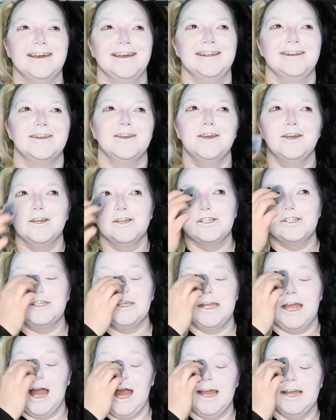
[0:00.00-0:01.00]

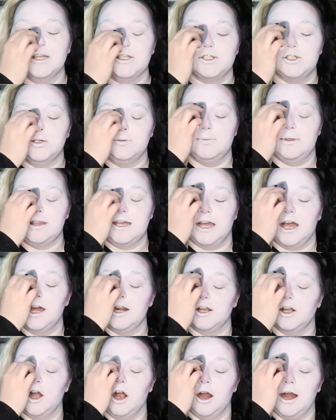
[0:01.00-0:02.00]
I assumed that they got
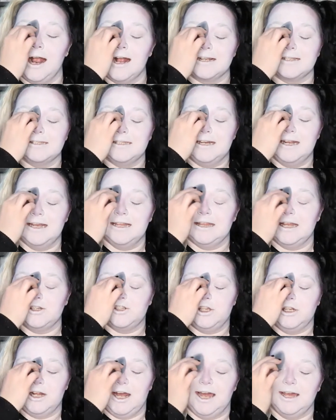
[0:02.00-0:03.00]
in a car accident and that
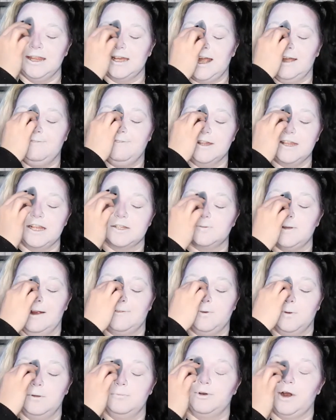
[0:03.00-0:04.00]
she died. Like, I feel like that's what
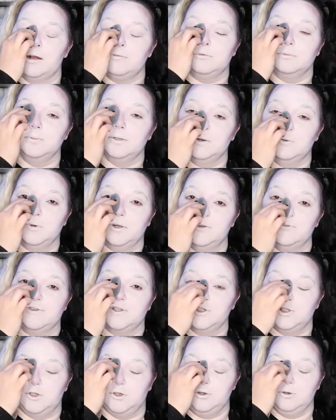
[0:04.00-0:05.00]
everyone probably would have
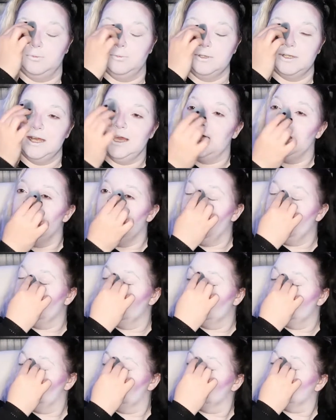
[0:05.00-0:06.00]
assumed. And
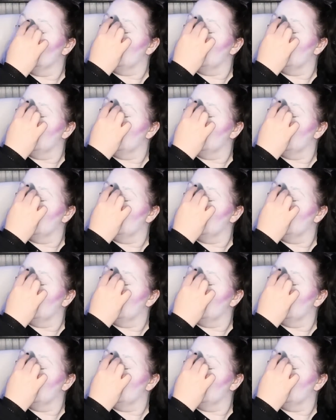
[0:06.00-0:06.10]
then she's